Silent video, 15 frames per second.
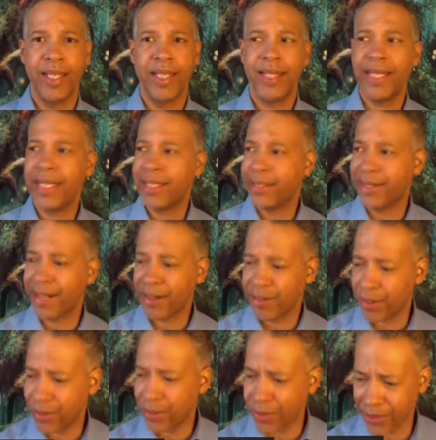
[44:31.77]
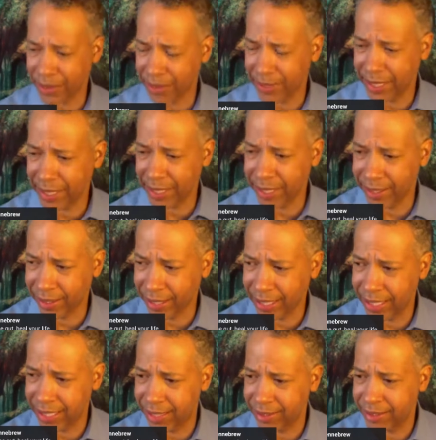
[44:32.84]
That dark corner in our
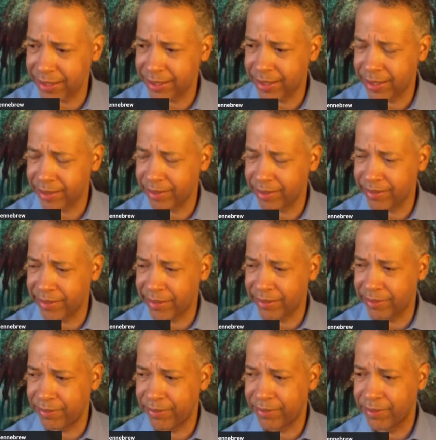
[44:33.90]
lives that we've